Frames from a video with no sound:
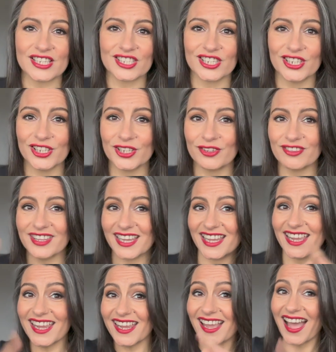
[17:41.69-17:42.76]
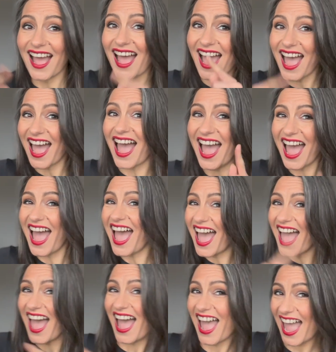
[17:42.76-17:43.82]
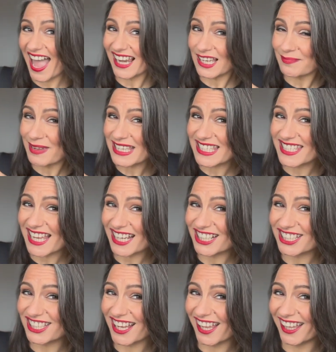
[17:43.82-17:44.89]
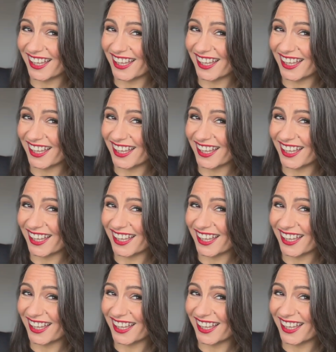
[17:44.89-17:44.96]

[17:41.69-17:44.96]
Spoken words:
to the Elemis section.